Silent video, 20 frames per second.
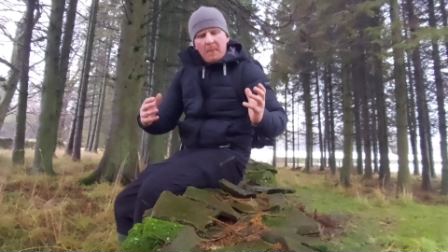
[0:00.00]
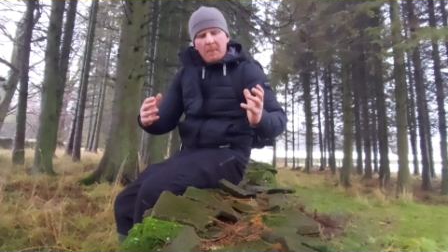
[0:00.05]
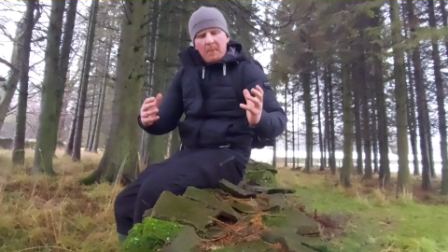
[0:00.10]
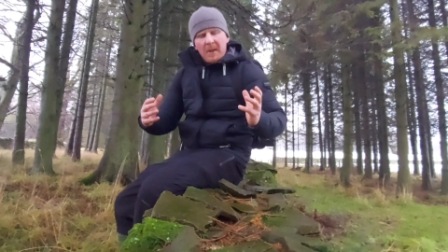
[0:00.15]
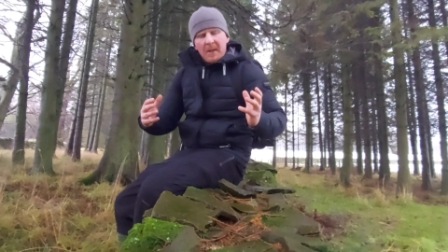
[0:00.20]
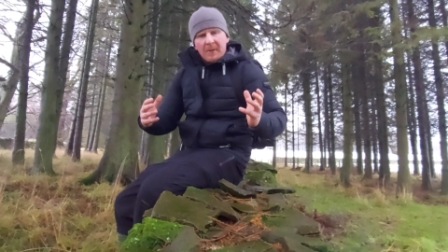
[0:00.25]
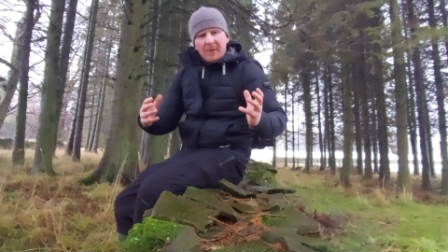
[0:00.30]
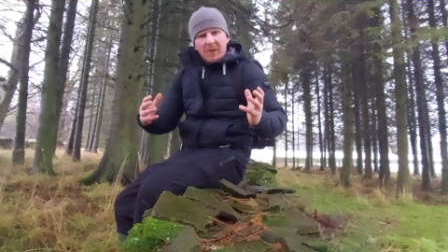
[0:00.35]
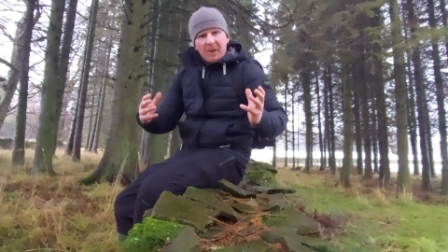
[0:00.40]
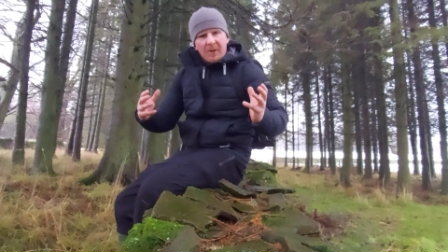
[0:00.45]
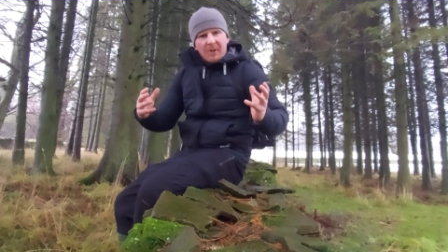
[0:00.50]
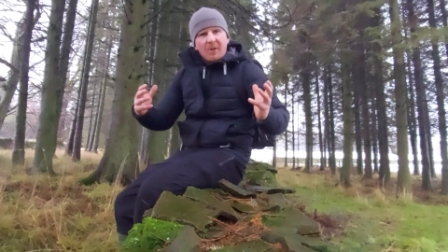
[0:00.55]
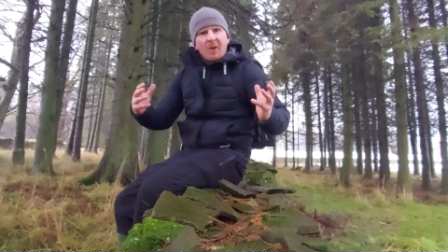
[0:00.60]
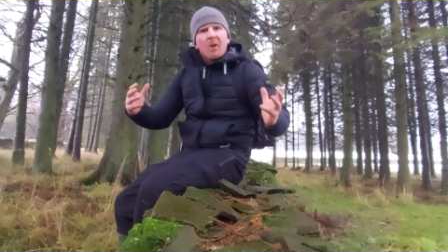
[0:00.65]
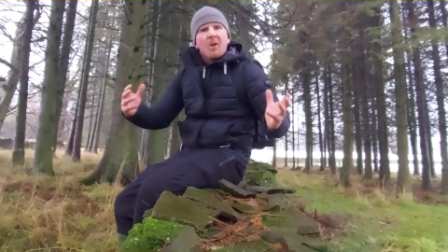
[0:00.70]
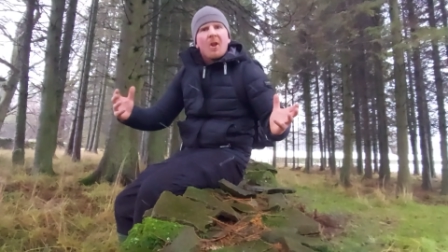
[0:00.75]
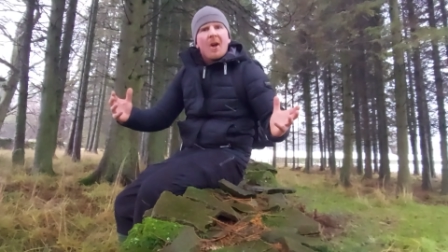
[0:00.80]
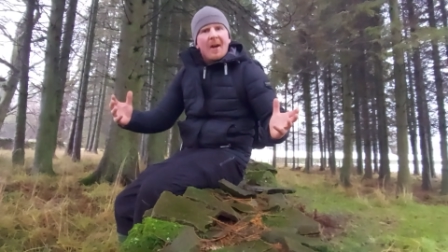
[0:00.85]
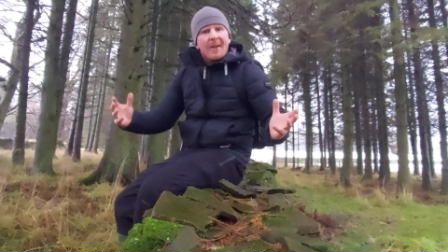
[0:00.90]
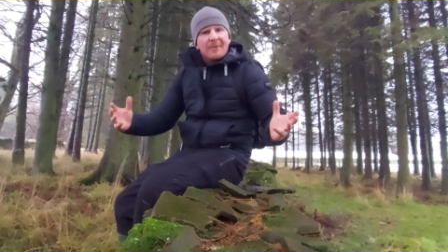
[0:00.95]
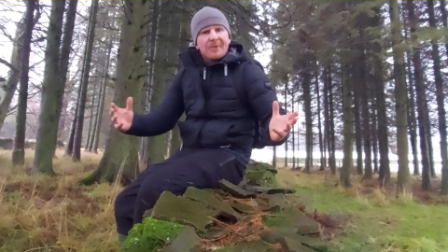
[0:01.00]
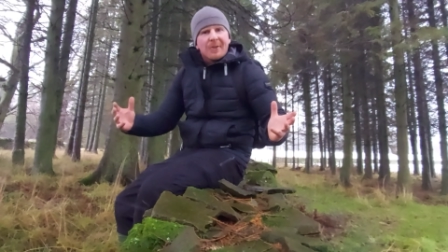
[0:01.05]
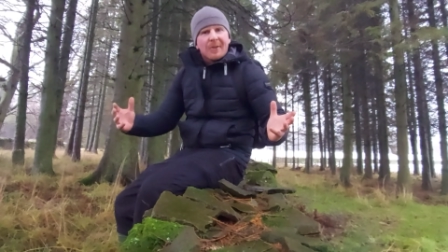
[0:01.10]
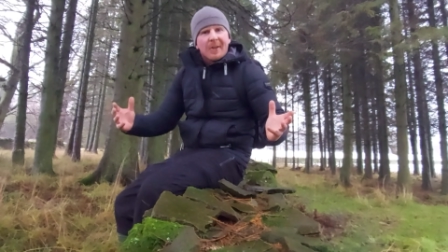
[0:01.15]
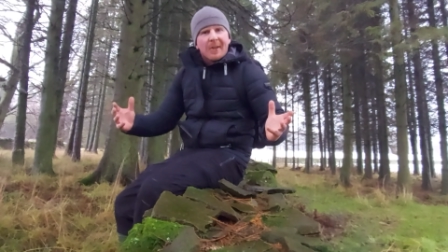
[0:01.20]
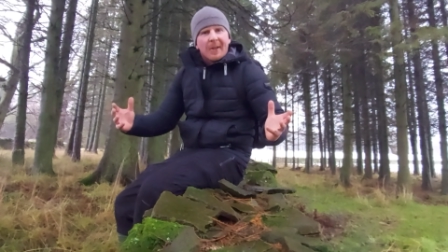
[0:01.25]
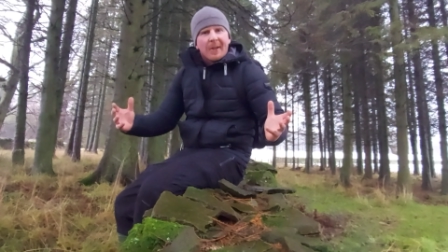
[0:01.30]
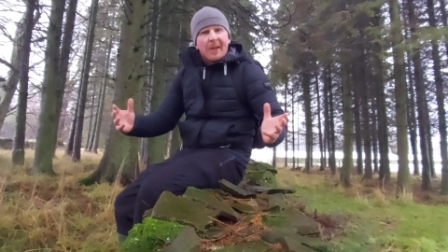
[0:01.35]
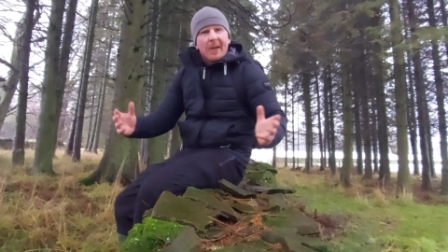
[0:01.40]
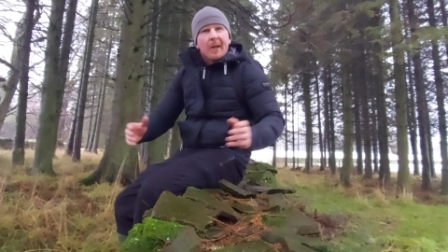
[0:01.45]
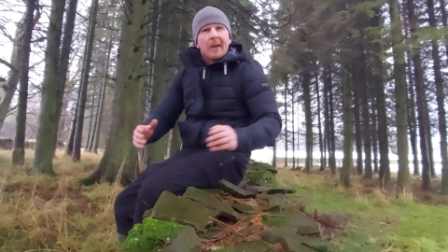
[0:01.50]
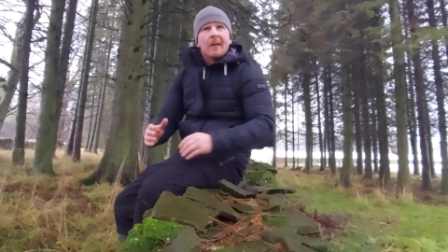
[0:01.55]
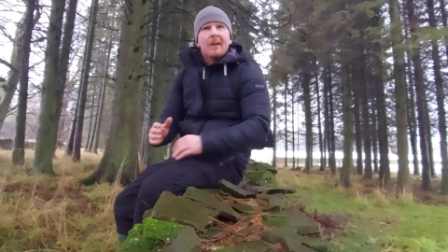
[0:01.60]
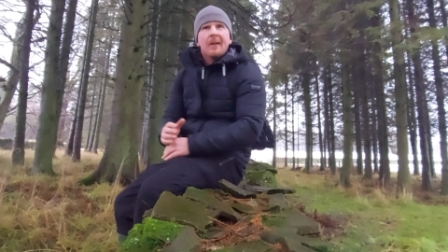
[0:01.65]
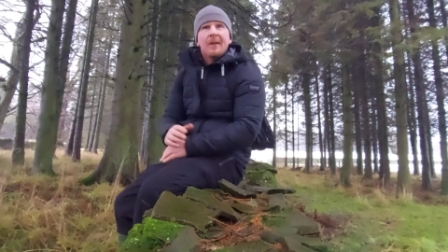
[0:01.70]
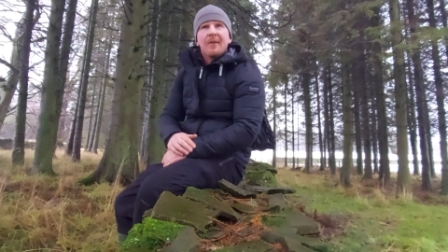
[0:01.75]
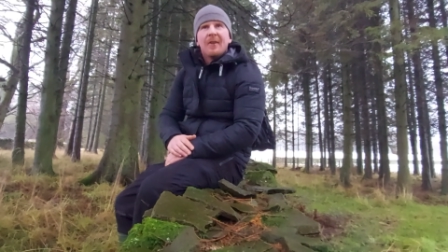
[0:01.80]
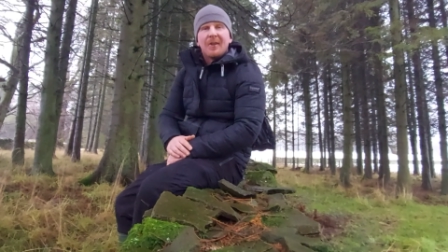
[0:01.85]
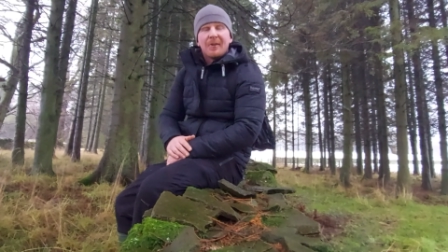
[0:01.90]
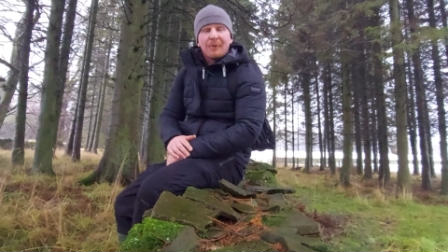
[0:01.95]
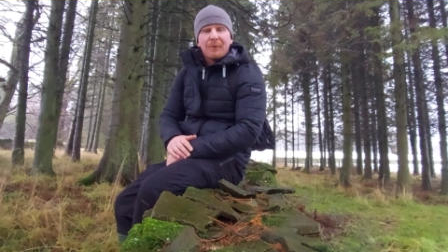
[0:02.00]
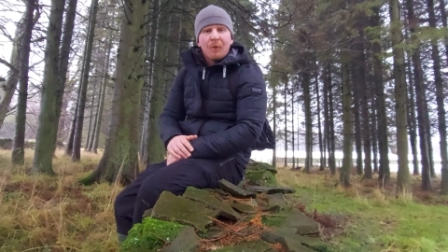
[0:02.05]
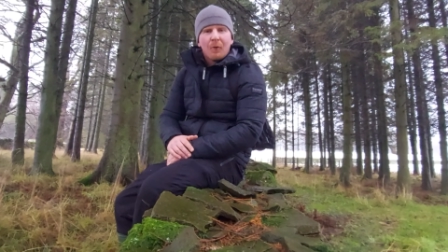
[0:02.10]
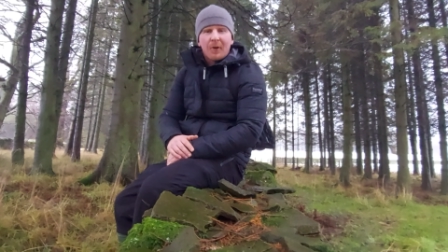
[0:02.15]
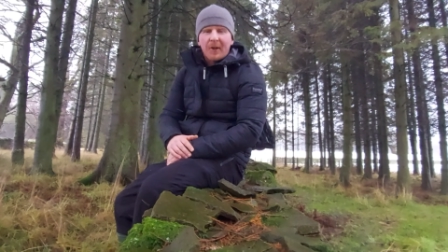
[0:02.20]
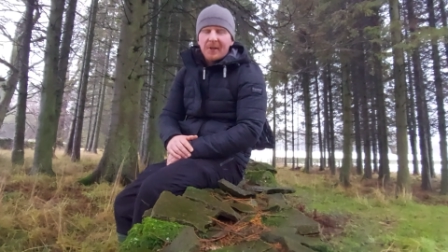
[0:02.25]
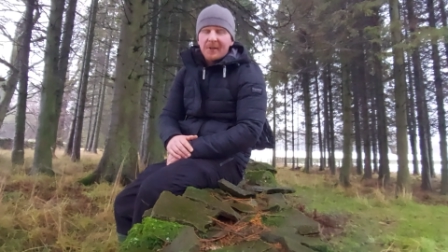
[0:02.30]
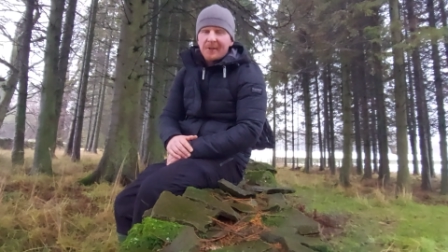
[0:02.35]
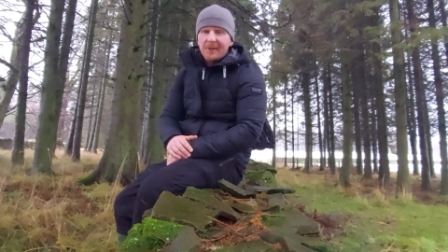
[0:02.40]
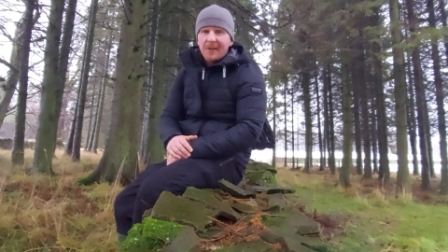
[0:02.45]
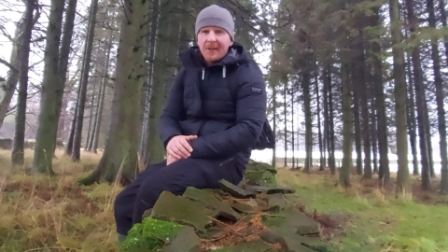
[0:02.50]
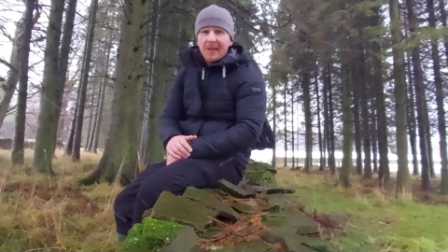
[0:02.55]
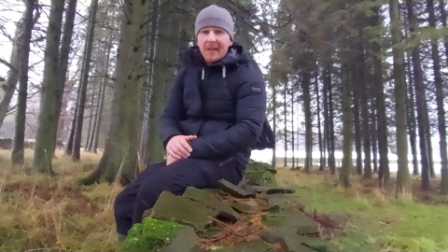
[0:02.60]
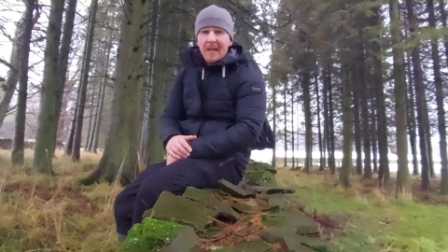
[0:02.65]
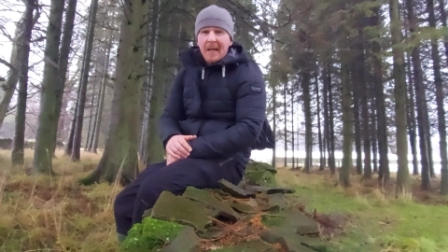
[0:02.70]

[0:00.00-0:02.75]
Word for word: means that there's a larger area that's focused.